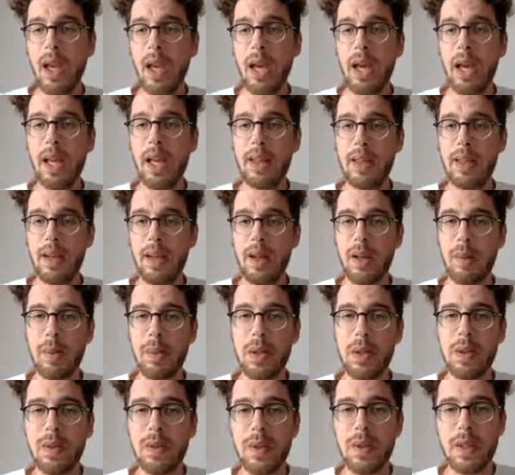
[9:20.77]
And the numbers
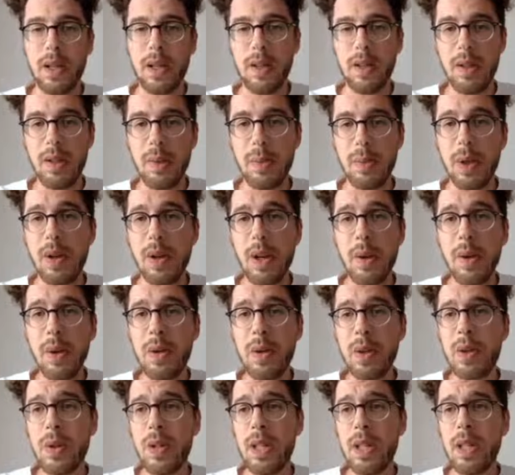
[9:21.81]
of studies per
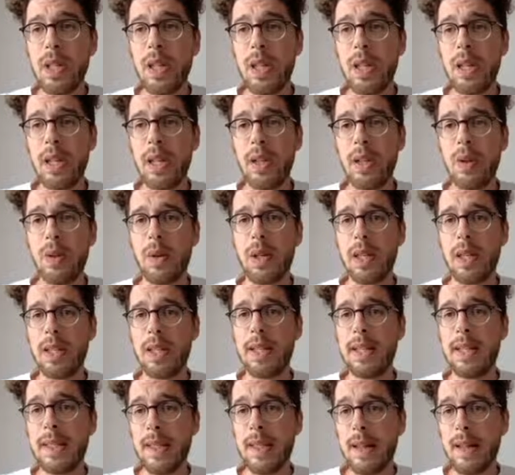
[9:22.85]
country. You
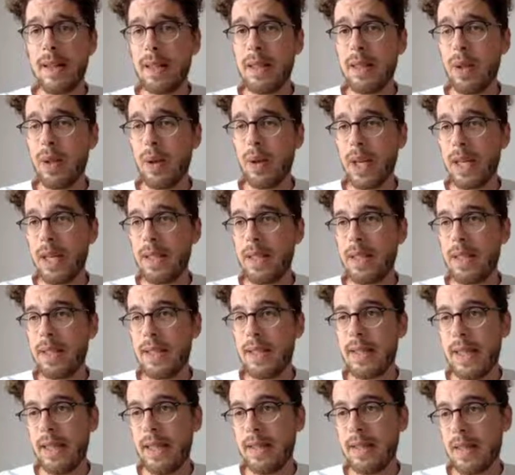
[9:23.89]
can tell the United
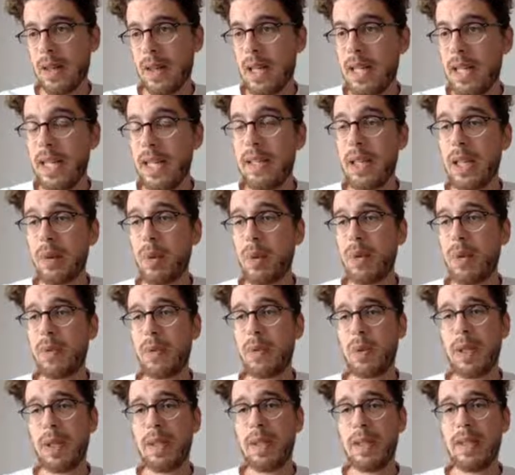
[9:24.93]
States are leading with
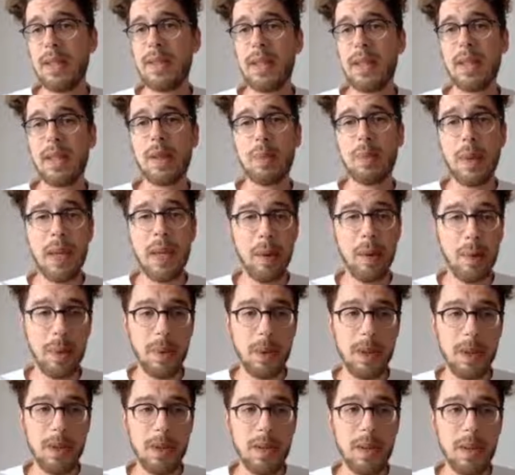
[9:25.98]
26
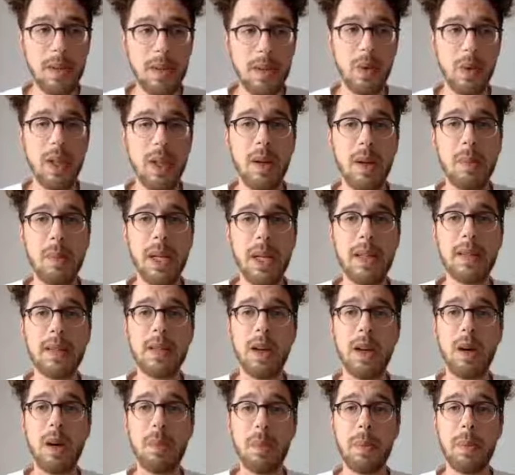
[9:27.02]
papers, so that makes
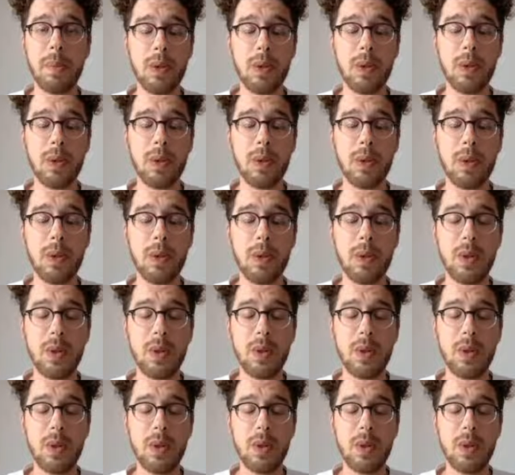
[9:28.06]
up
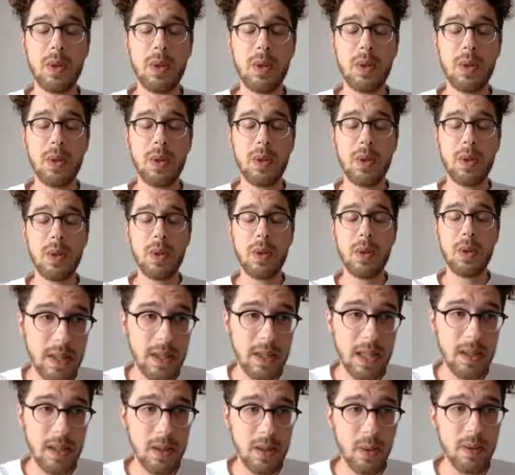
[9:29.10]
25% of our
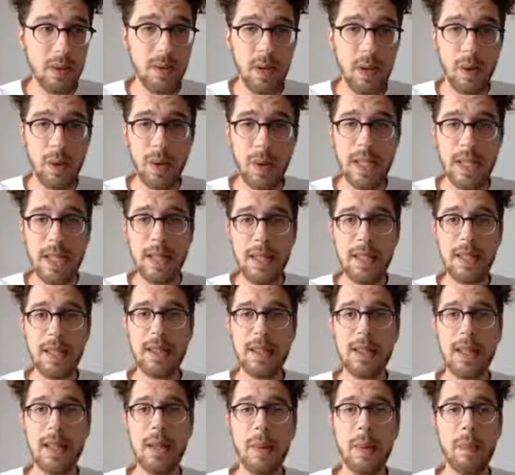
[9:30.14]
data
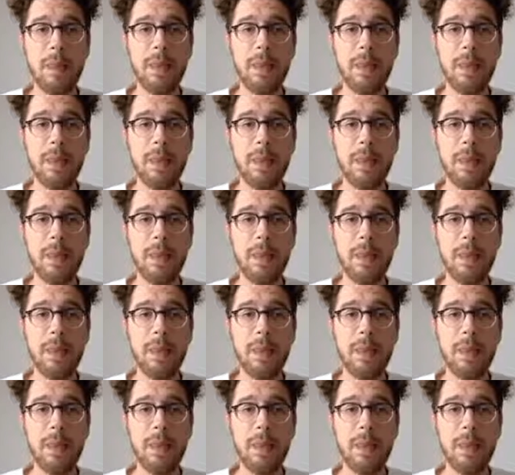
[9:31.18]
set.